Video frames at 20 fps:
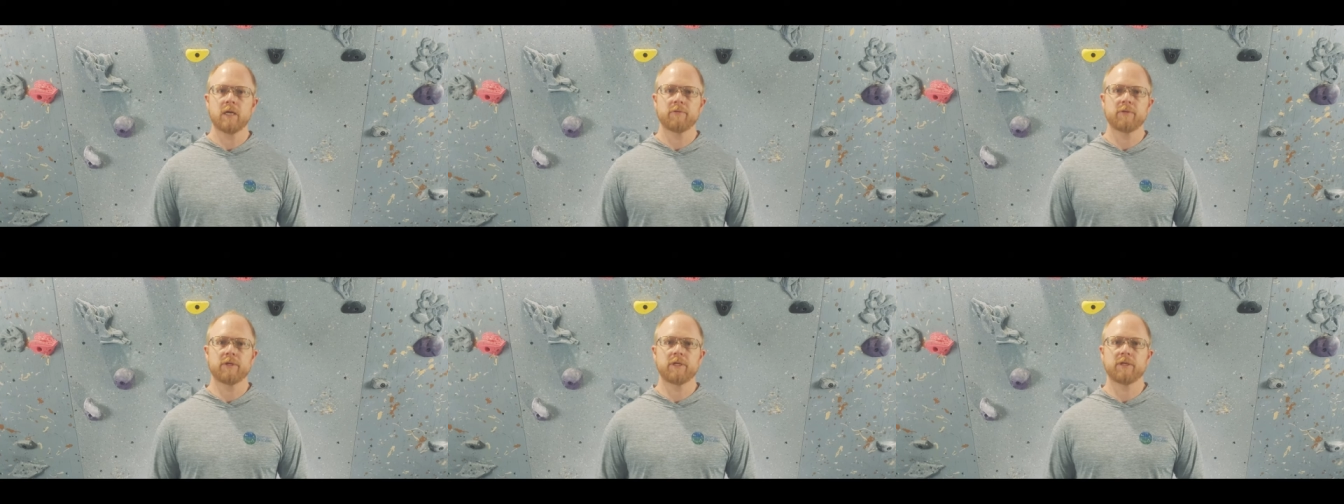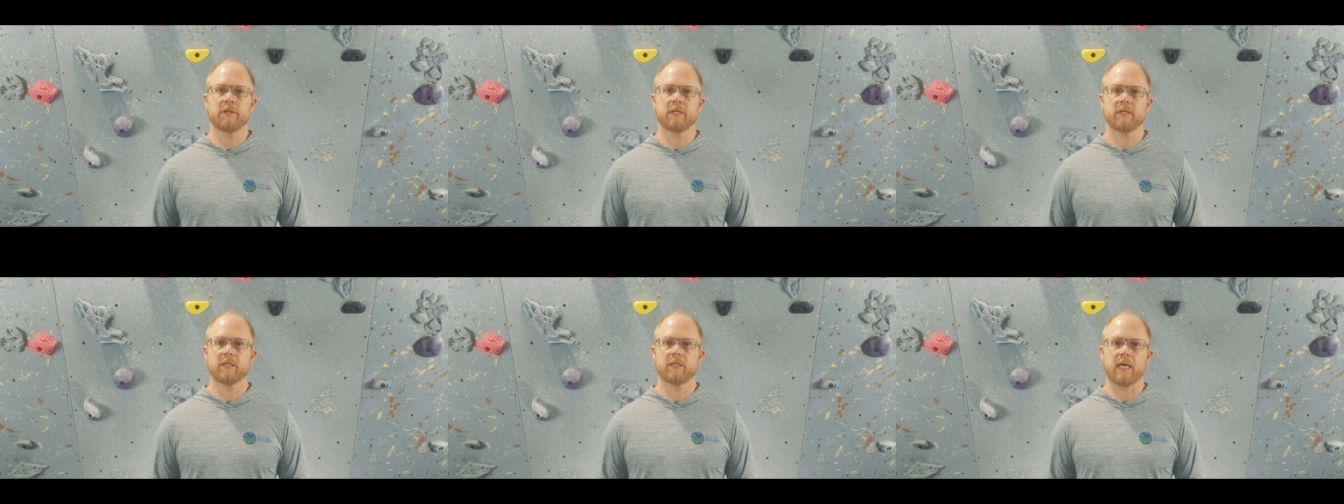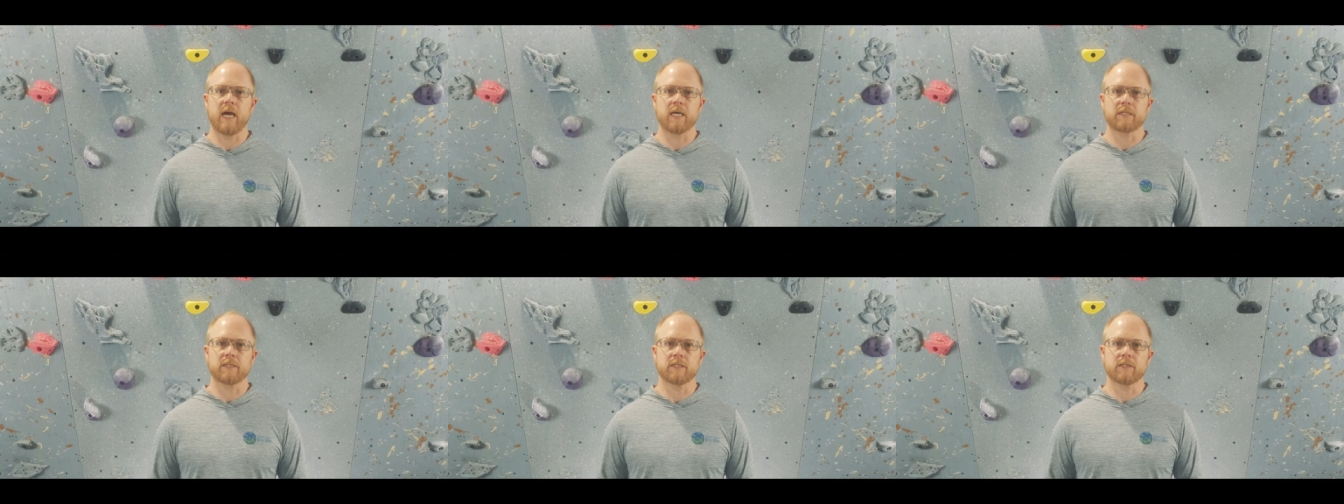then you can
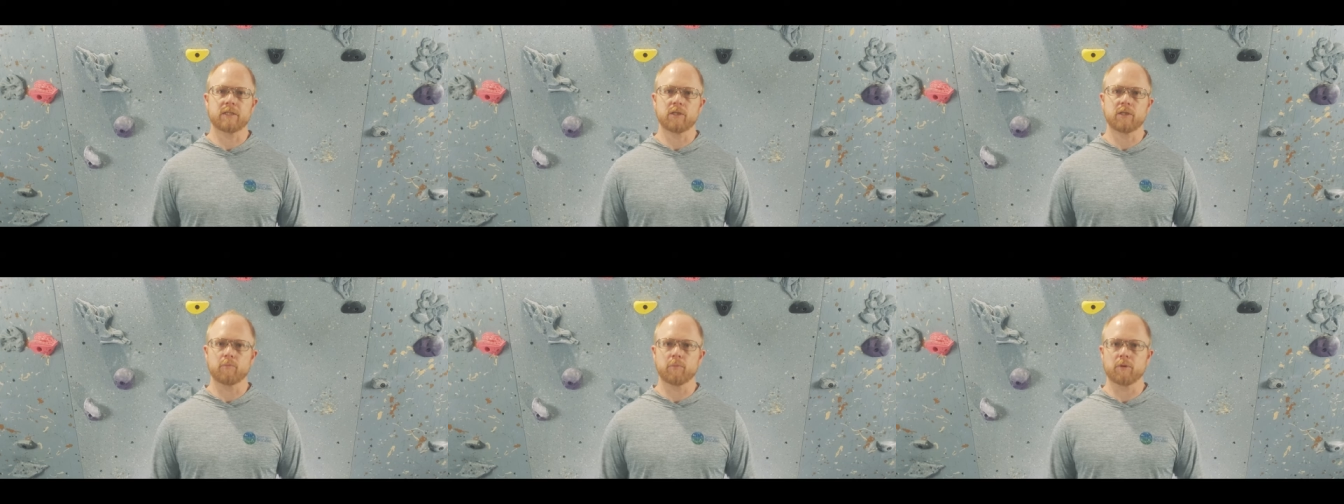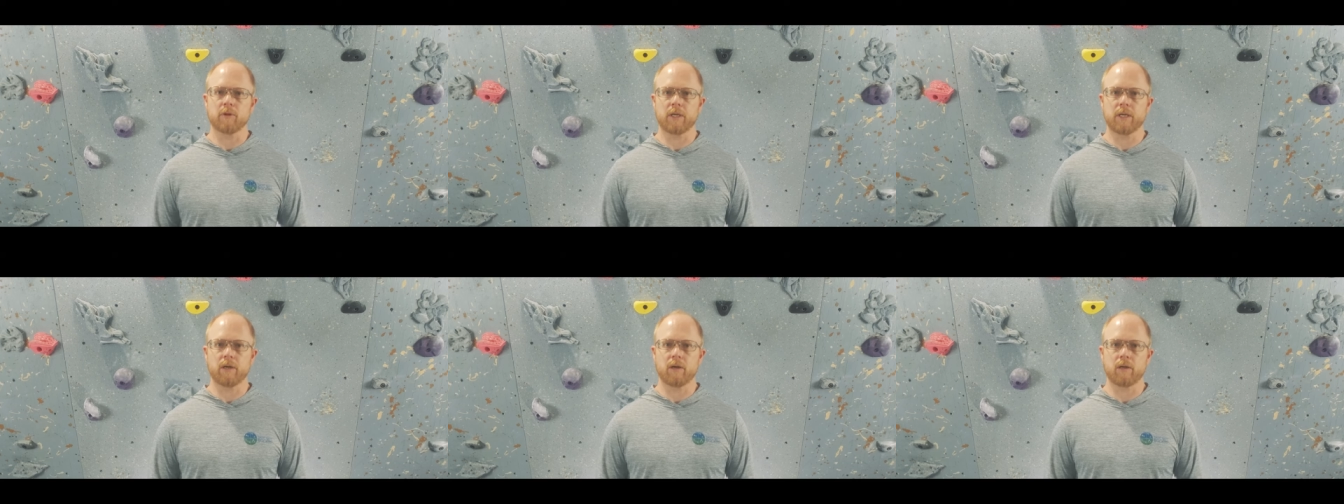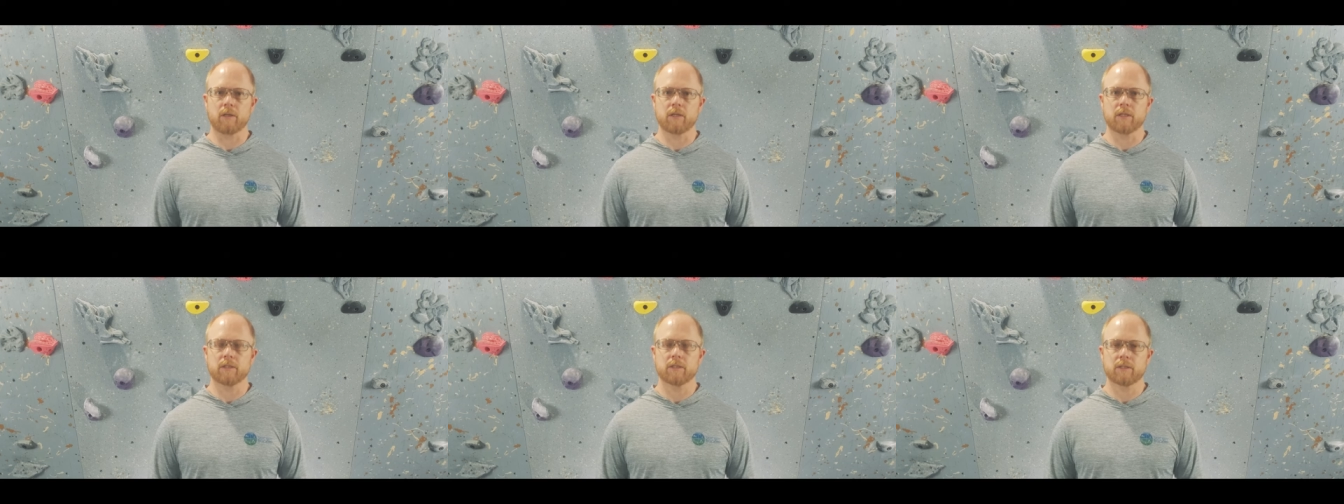attach it to your belay
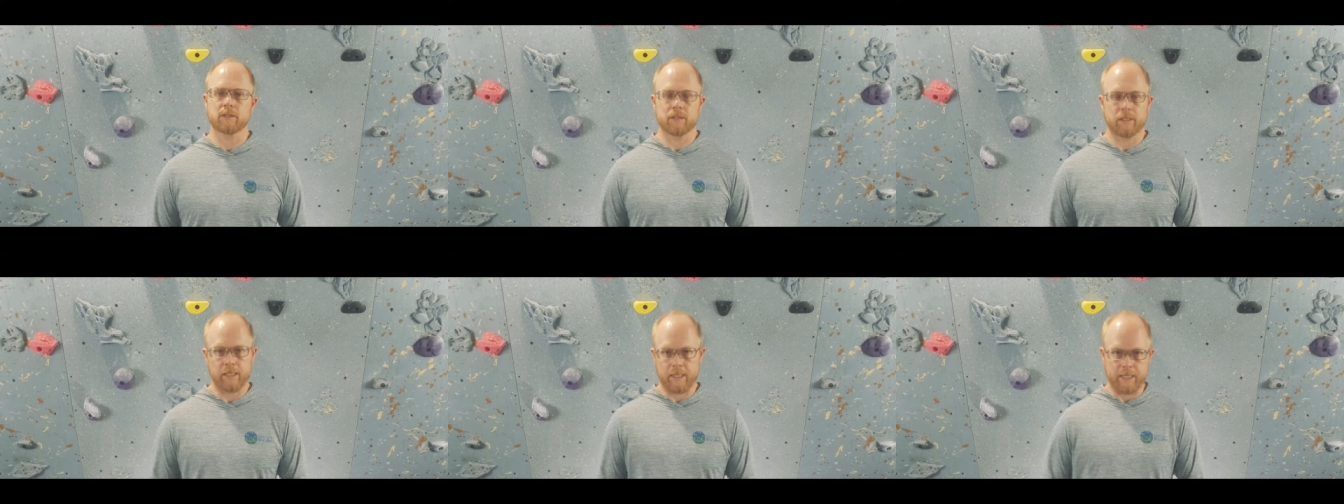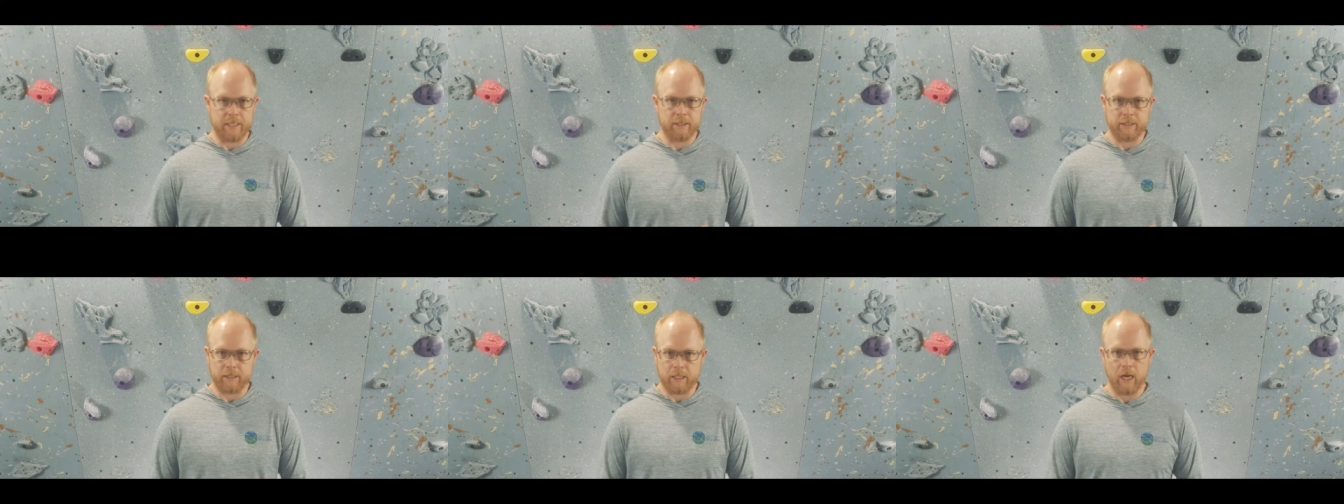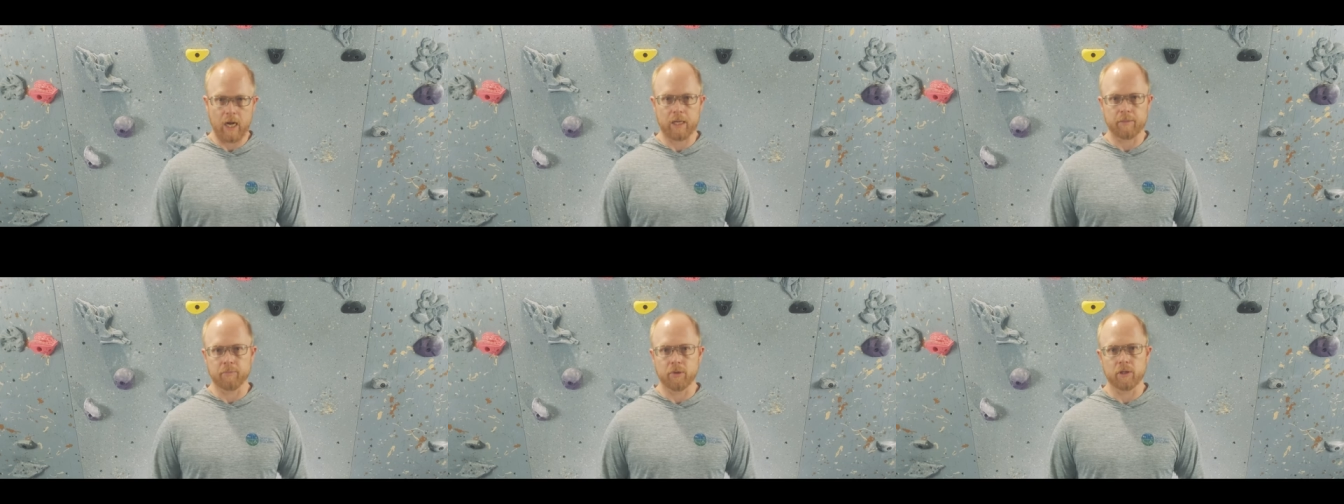harness in
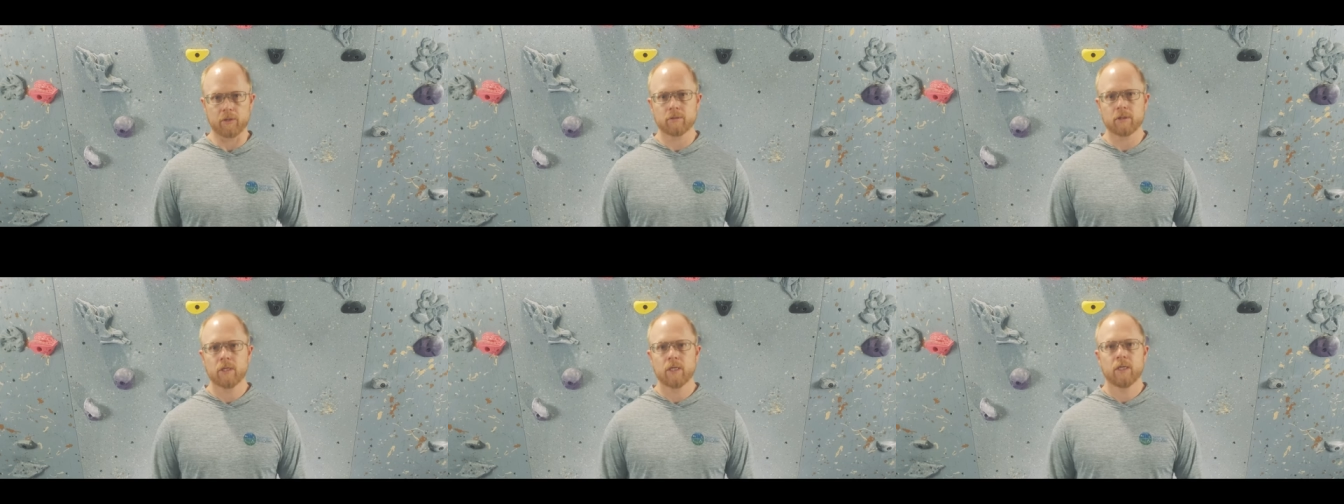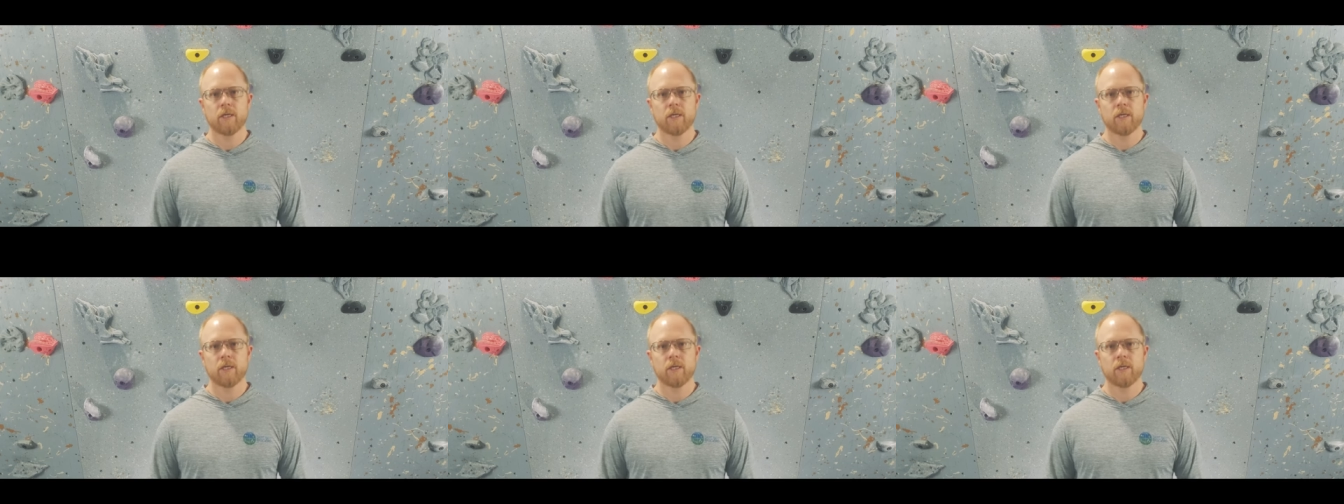guide mode.